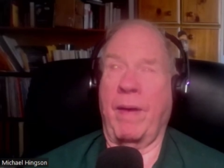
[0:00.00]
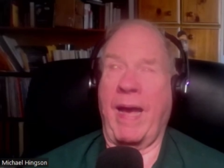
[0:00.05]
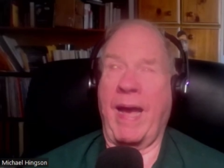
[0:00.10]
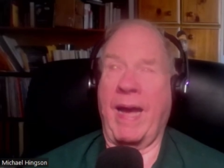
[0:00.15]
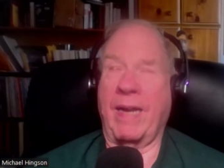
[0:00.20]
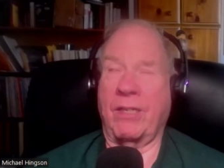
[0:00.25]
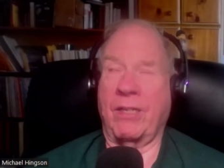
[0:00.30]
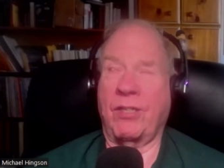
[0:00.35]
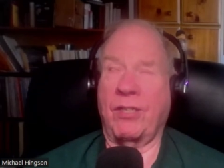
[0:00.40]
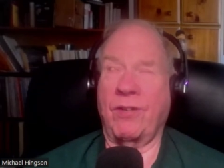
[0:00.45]

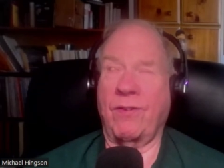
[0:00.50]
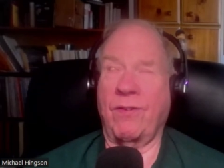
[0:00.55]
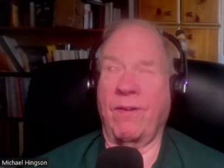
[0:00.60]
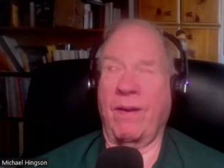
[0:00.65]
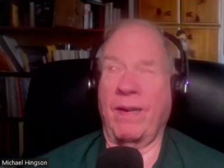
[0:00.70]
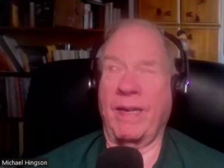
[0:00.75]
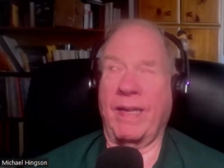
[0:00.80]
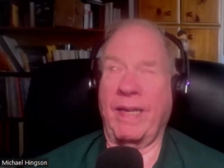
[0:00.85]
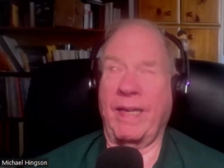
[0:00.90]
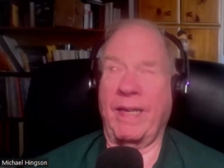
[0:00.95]

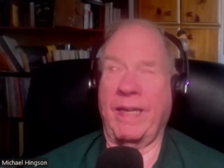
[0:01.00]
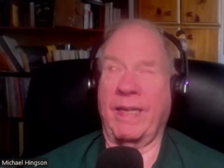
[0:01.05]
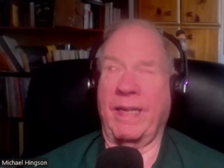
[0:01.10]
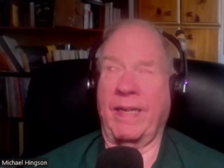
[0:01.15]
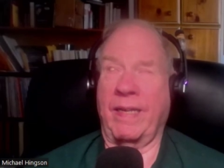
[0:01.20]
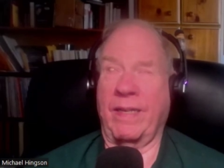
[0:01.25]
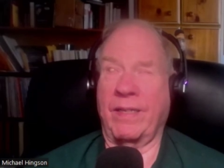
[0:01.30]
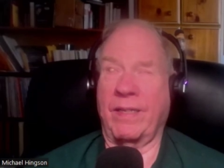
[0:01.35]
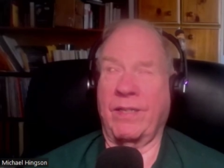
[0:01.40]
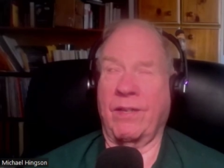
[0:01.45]
attitudinally
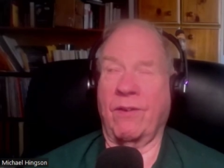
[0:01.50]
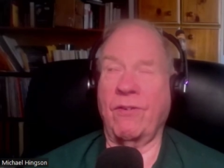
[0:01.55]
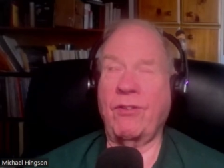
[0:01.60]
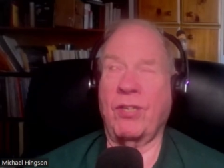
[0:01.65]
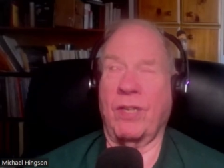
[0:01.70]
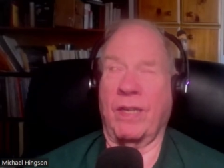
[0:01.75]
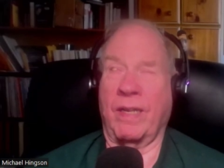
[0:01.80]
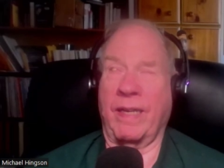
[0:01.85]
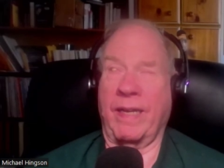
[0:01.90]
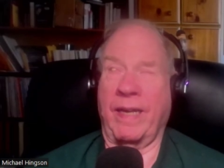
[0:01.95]
and
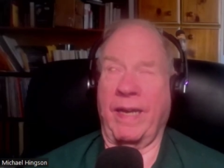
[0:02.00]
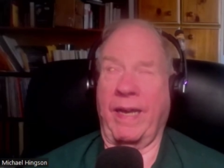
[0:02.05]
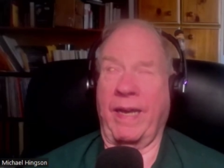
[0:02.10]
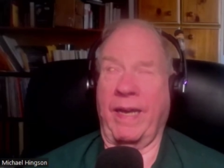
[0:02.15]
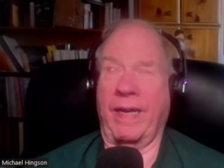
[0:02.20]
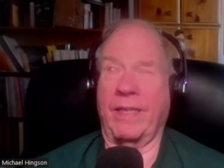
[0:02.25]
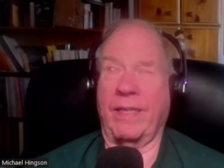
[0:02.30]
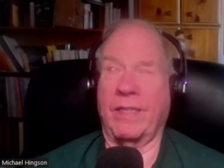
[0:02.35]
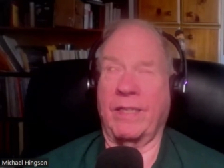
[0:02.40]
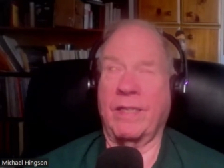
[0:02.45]
socially
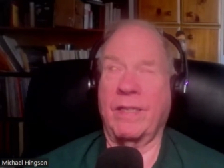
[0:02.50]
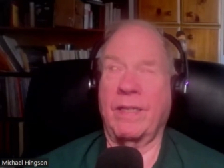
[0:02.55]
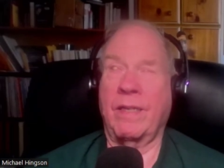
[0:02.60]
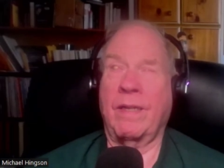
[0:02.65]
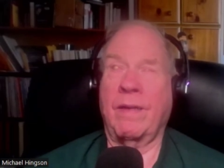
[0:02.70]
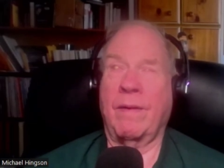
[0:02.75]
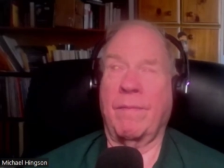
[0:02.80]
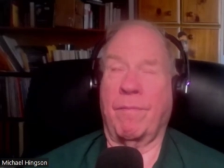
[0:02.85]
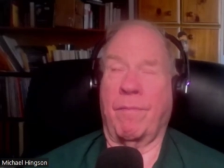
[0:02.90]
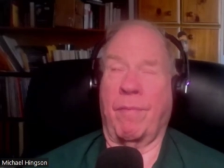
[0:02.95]
as
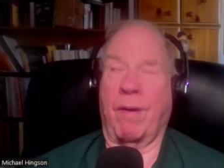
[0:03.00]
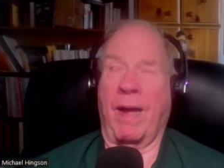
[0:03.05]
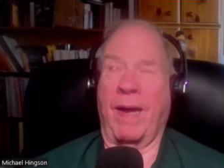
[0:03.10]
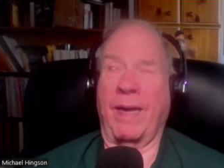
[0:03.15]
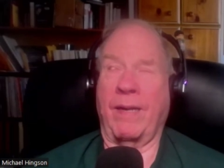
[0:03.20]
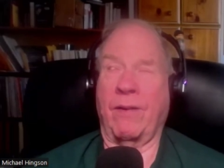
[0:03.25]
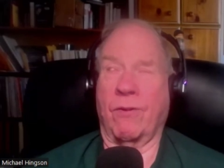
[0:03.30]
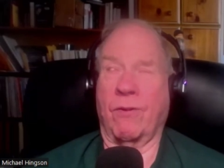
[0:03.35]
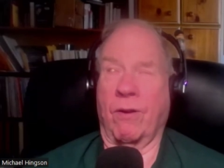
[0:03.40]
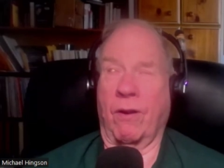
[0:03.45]

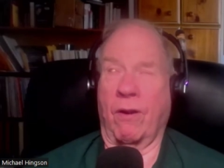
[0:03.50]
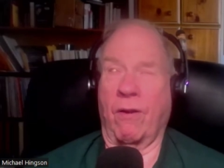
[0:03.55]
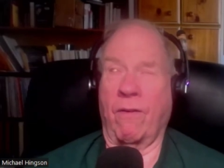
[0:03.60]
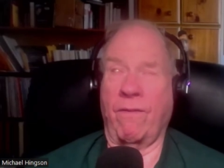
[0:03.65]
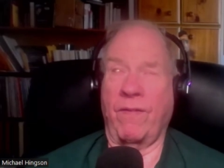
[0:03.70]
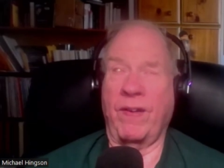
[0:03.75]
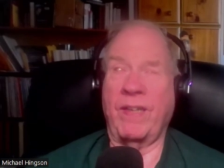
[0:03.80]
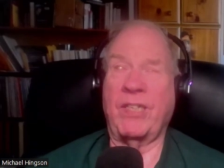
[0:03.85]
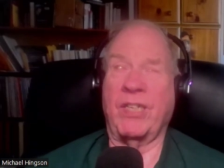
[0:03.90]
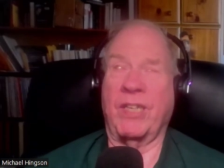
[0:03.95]
blind or low
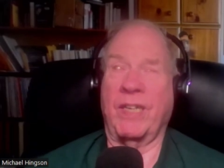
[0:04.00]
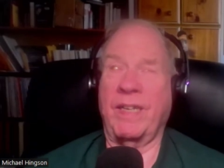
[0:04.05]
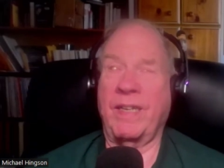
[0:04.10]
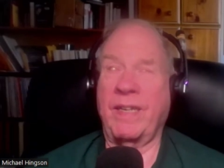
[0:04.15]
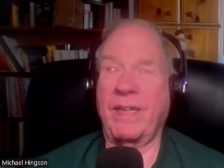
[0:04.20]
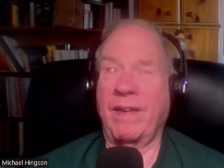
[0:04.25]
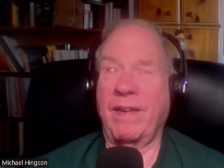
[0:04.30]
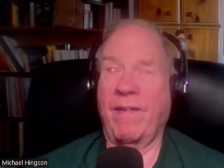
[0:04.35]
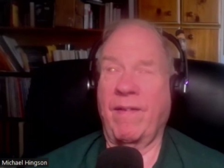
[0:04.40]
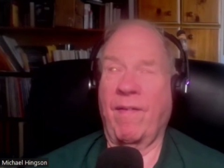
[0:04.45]

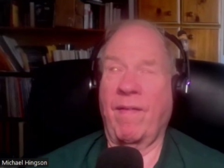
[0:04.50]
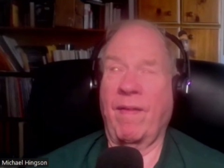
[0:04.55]
vision.